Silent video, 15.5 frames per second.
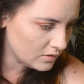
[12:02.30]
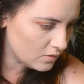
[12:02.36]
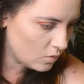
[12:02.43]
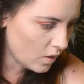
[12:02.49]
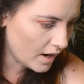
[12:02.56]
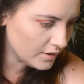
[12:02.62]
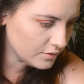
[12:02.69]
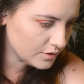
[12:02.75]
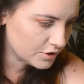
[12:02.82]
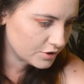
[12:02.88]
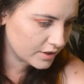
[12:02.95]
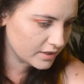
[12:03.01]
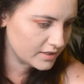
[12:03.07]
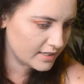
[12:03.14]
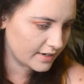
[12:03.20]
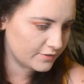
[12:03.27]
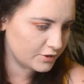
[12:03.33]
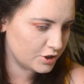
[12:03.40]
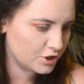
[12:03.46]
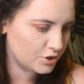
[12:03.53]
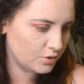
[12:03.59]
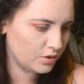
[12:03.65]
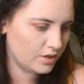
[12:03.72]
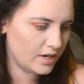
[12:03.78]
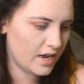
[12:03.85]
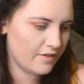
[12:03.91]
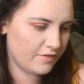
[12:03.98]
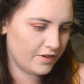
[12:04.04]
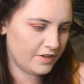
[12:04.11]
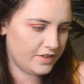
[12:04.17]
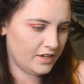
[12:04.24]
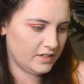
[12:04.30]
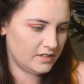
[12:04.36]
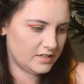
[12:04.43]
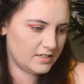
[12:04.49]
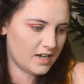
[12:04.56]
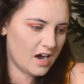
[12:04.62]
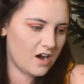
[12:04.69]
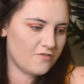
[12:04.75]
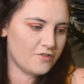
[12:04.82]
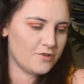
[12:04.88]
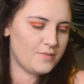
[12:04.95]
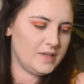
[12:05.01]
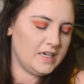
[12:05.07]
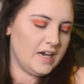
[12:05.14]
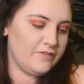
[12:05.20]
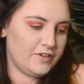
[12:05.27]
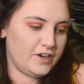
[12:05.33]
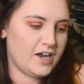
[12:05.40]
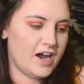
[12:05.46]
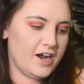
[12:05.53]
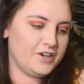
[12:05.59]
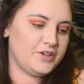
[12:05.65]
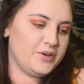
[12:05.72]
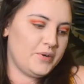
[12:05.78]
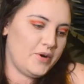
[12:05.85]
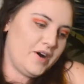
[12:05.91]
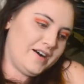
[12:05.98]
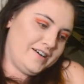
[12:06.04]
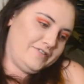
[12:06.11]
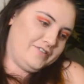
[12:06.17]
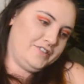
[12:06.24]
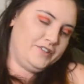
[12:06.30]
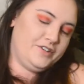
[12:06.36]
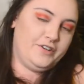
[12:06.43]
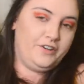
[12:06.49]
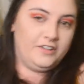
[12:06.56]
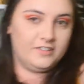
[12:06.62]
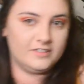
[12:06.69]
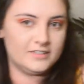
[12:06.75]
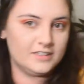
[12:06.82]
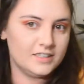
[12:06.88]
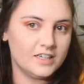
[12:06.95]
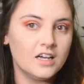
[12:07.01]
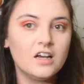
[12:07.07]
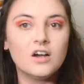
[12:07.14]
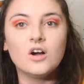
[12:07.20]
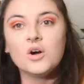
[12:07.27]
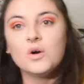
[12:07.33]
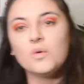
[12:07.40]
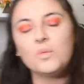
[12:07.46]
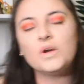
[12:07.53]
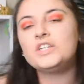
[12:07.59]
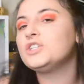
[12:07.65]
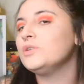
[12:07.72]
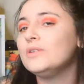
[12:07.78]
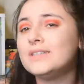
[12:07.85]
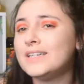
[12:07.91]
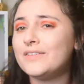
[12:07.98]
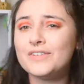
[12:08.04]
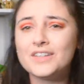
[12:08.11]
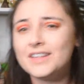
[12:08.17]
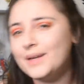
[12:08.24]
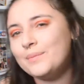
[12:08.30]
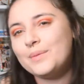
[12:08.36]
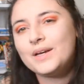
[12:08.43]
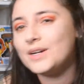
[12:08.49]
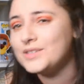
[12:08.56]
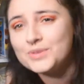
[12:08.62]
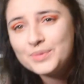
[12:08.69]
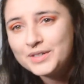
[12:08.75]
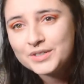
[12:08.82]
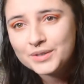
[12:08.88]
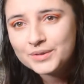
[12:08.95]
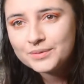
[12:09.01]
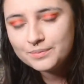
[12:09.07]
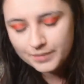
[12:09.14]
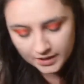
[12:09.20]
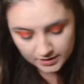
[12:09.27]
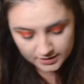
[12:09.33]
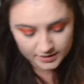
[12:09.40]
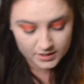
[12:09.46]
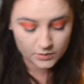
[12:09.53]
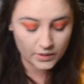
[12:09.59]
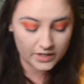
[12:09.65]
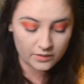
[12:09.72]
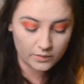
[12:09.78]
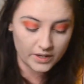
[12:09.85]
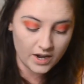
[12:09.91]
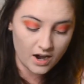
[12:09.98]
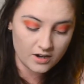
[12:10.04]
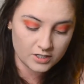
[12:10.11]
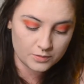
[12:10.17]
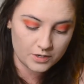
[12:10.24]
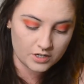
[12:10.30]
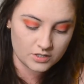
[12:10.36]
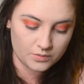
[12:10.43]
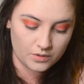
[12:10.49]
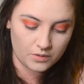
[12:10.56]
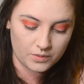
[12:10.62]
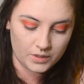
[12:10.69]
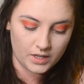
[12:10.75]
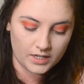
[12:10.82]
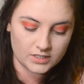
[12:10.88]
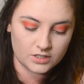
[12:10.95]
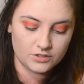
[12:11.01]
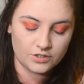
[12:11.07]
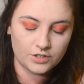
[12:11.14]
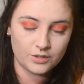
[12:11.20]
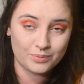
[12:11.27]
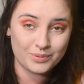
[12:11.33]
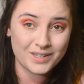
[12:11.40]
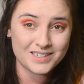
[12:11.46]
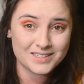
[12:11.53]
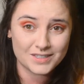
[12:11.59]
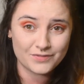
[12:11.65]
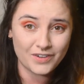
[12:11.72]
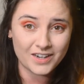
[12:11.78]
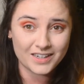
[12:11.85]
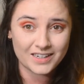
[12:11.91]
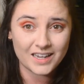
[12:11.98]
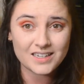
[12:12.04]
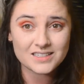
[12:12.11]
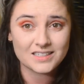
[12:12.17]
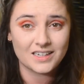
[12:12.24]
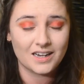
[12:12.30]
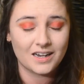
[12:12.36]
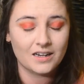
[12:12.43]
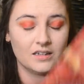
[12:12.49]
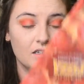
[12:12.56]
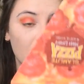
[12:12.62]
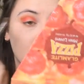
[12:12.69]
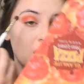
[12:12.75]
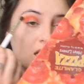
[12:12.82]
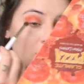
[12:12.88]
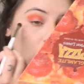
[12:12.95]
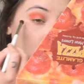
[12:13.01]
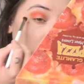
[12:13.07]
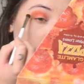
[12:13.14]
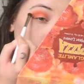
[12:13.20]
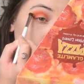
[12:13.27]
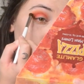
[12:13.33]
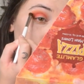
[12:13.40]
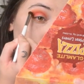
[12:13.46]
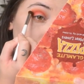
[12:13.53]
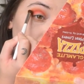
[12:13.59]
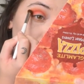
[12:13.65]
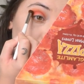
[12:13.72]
Why do Australians have to shorten everything? Does Arvo mean avocado or afternoon? We shorten everything because we do. Because it's the way that we are. It's because what we like to do. Plus, it's fucking easier. And why wouldn't we?